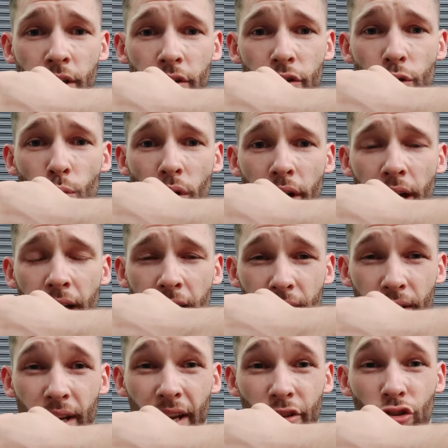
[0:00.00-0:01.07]
You want to have
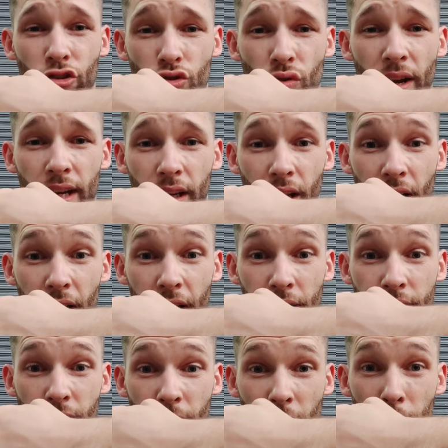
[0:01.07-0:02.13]
a nice straight line
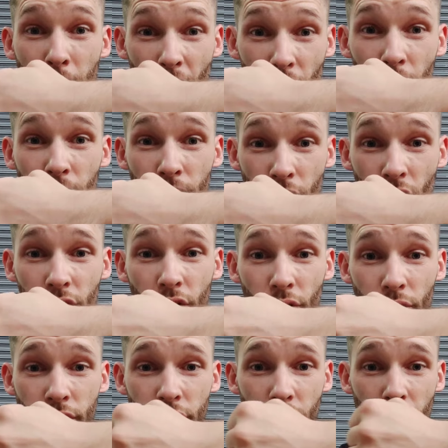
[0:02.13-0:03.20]
from the bottom knuckle,
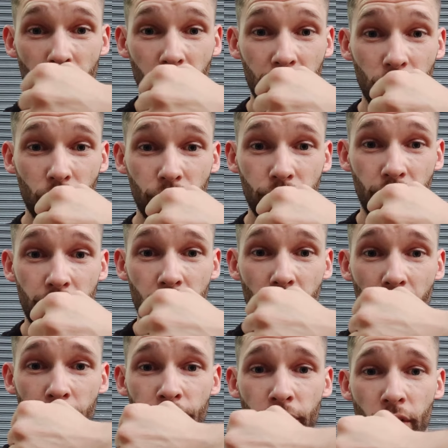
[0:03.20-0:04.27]
so the little
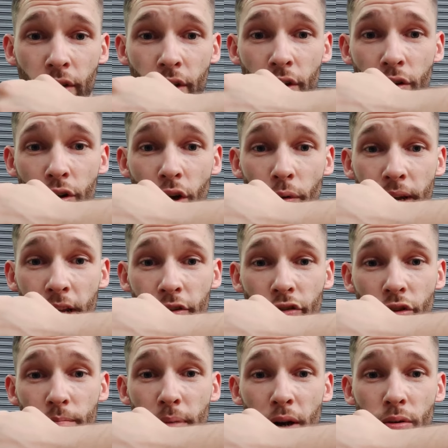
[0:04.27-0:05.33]
finger, going into
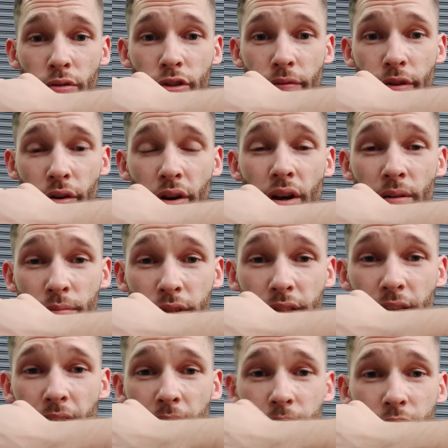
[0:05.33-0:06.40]
the bones of your arms there.